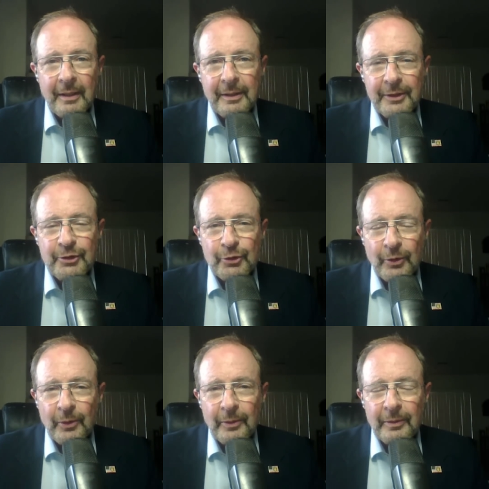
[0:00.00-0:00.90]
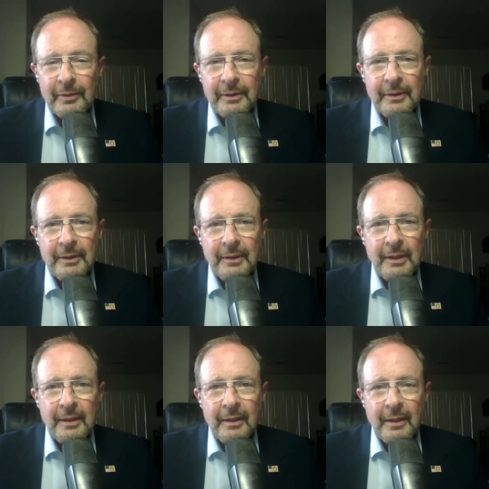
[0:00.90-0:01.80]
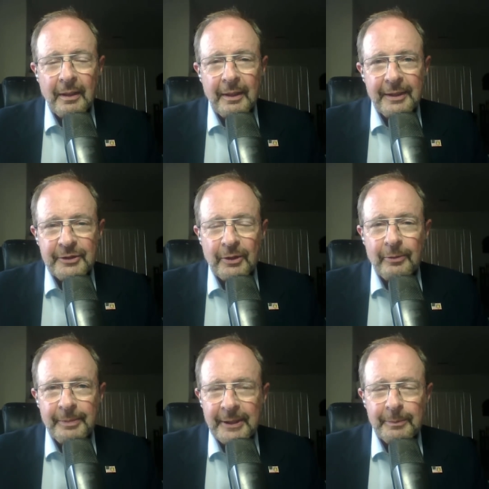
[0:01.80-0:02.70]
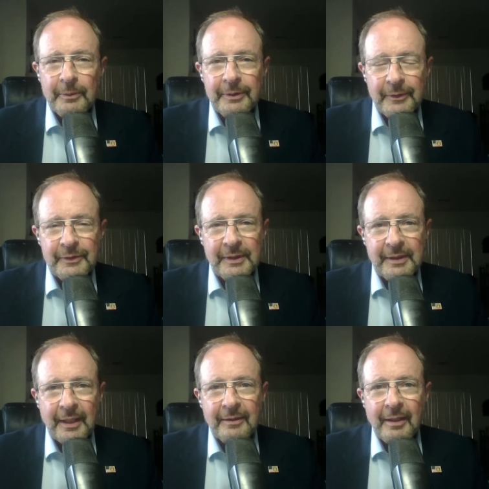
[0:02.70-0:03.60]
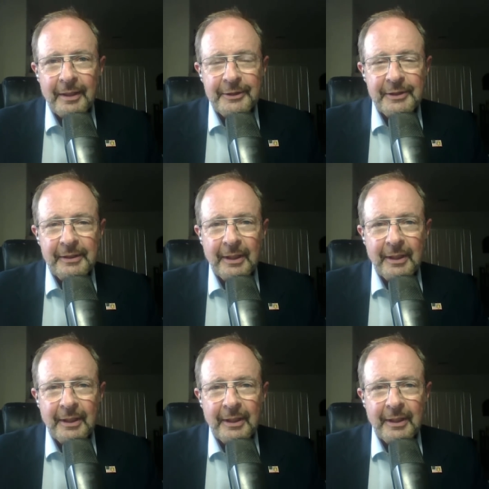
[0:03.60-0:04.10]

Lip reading: control its own people using technology.